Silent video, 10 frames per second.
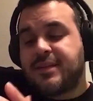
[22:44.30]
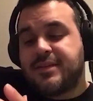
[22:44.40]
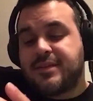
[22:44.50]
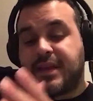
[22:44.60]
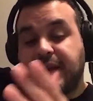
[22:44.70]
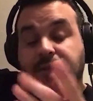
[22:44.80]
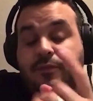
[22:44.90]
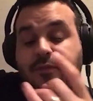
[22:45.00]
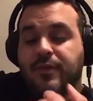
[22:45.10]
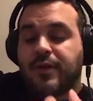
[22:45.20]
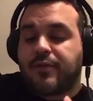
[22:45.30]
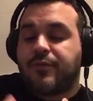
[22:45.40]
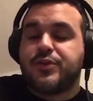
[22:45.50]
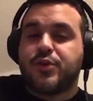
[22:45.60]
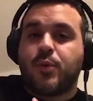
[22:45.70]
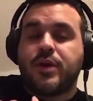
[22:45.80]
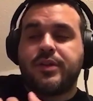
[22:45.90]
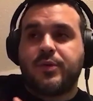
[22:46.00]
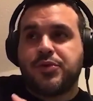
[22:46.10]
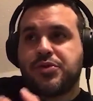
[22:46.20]
this is like, look, Fincher
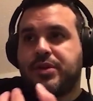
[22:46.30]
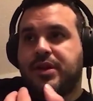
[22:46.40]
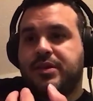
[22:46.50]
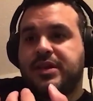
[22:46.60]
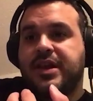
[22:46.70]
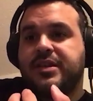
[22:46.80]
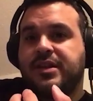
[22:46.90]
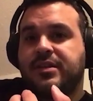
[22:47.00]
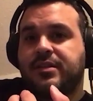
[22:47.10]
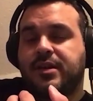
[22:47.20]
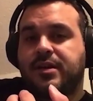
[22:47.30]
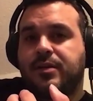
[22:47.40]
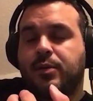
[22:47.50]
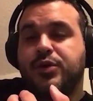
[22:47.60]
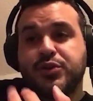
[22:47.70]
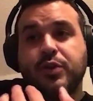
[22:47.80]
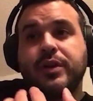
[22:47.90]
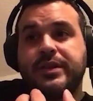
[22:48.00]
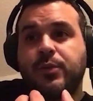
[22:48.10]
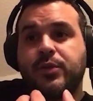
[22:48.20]
wanted the ending, the
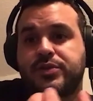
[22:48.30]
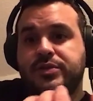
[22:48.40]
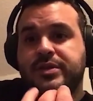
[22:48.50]
original ending, which is